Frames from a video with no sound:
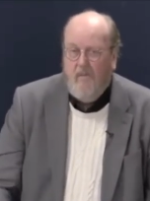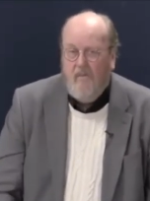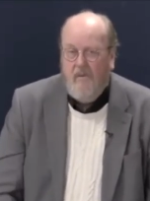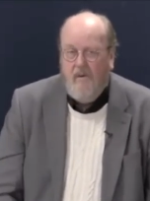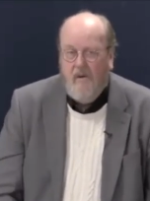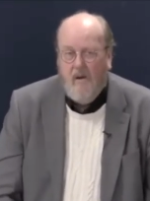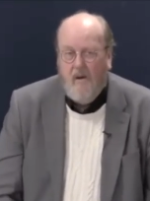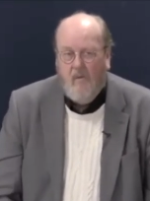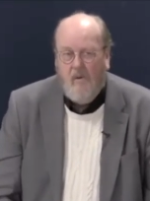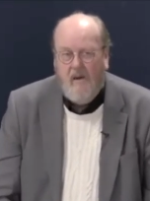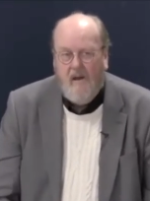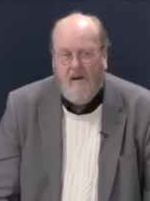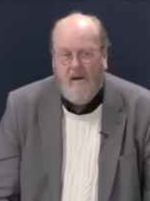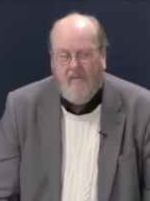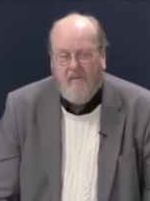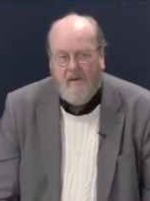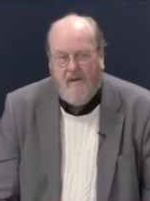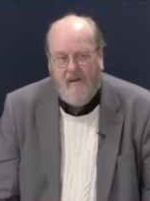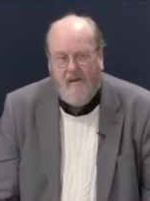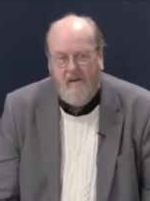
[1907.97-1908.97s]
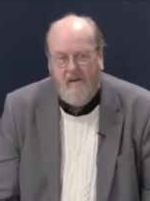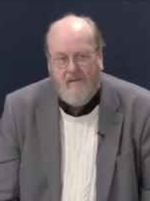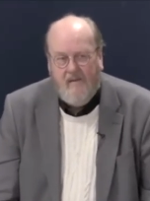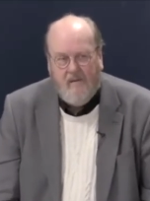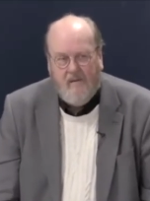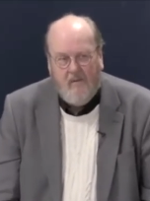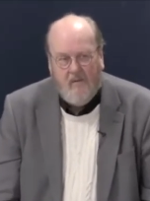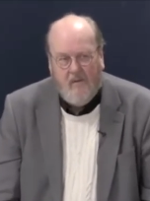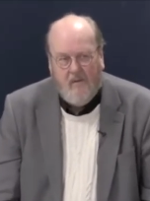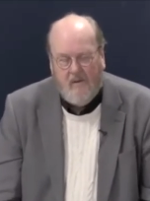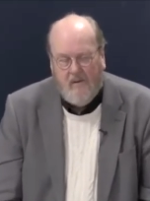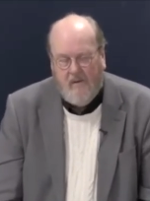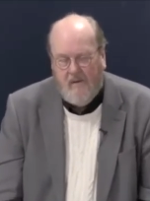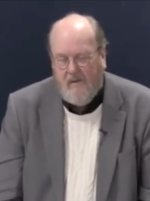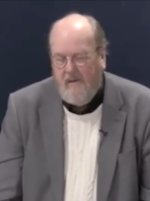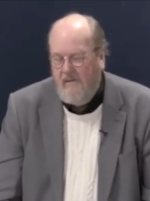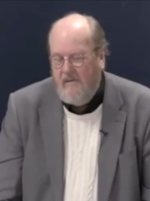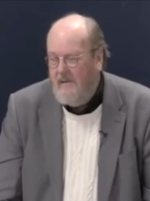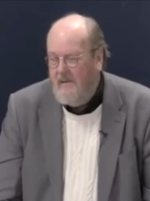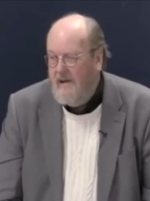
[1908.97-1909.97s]
You know, we'd have kids that were
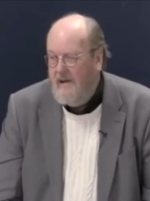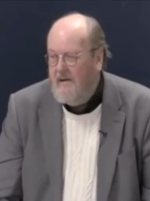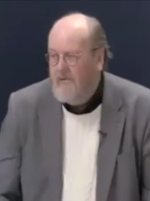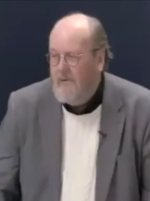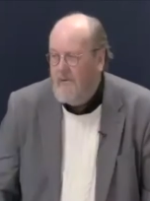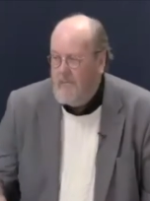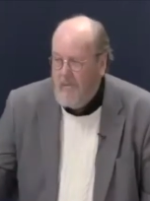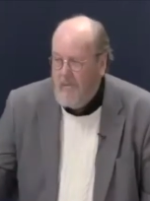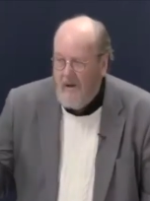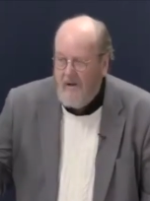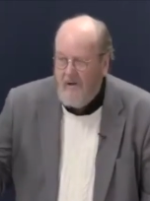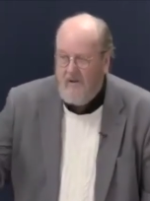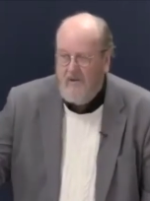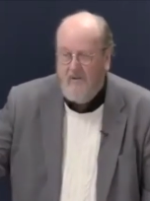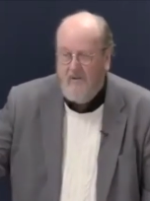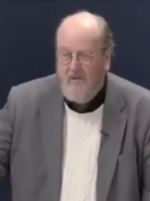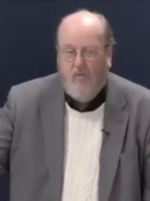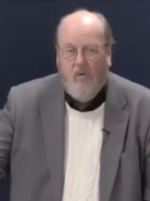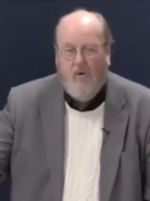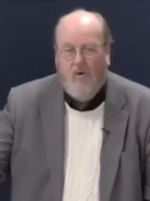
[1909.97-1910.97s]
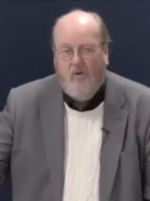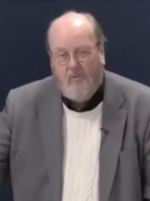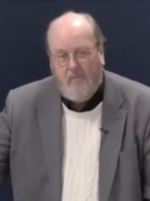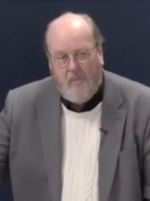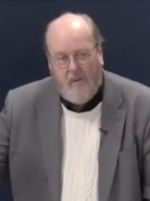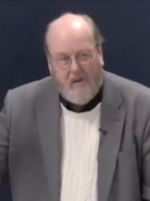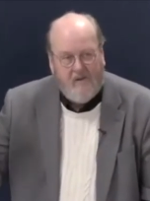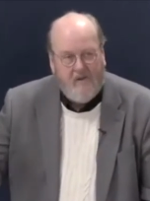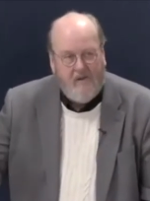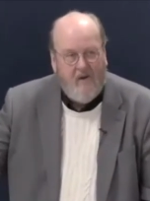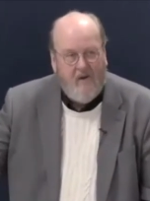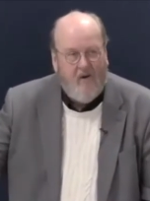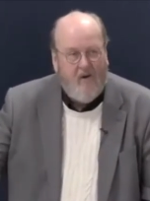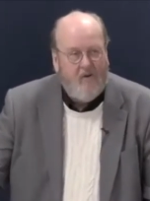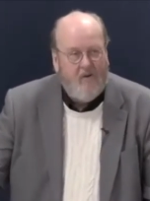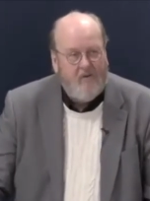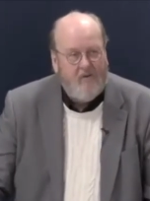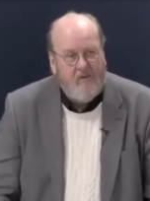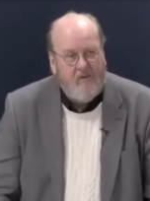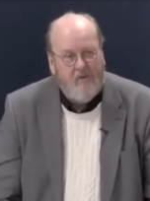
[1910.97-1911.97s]
living there with punching walls, punching
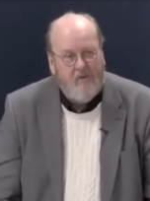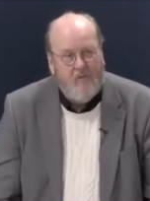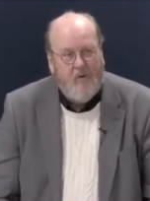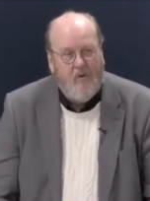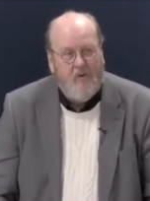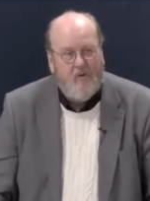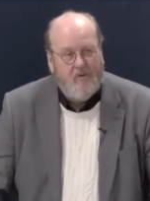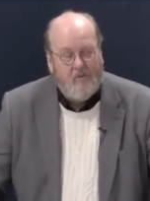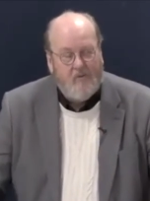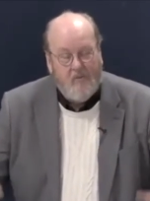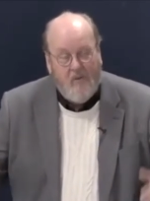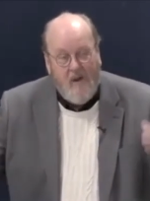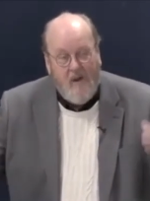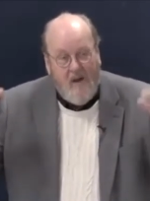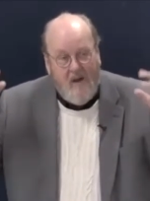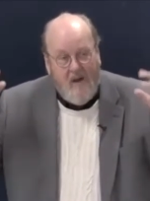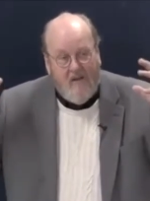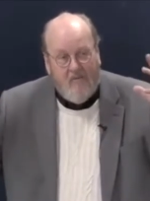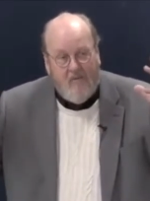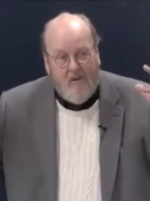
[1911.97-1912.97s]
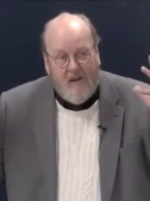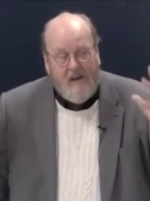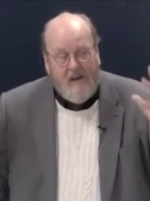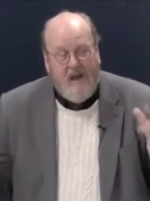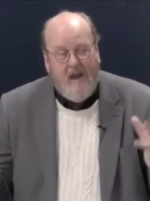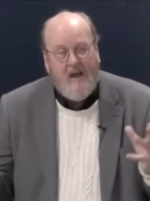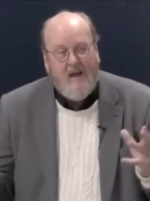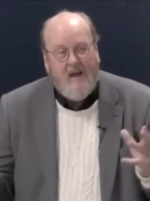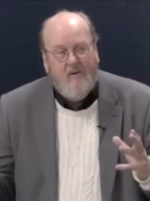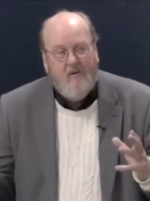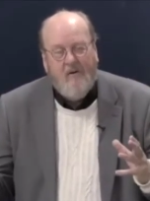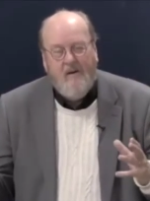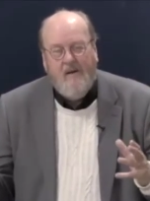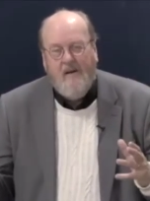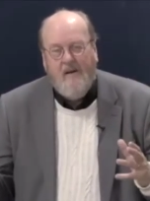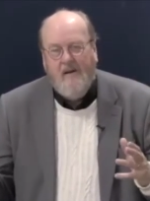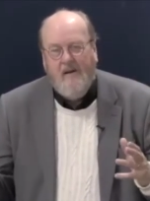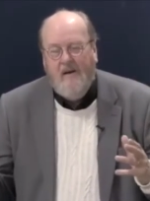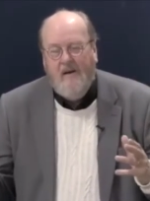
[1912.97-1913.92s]
holes in the walls and really angry. And